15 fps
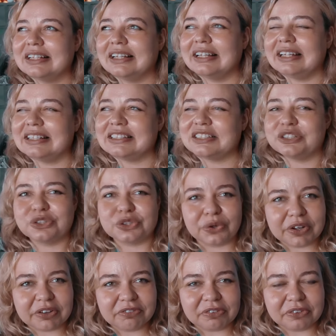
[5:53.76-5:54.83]
It's
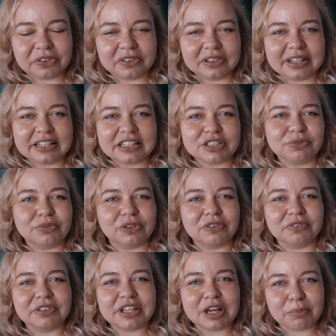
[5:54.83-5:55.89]
joyful, it's full
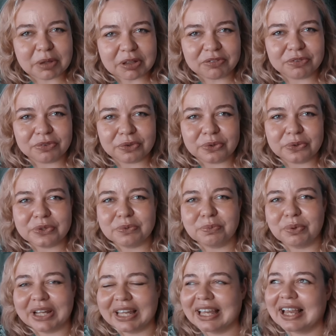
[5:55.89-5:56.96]
of yummy food,
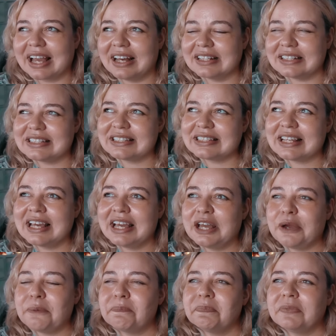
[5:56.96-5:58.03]
bringing us
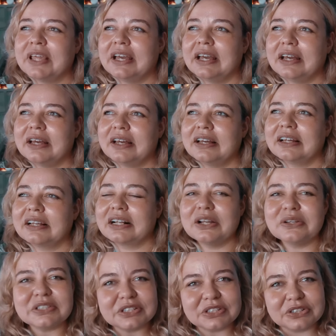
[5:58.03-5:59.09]

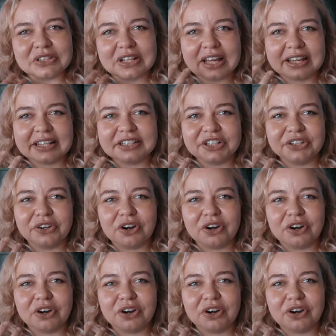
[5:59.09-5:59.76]
closer to the idea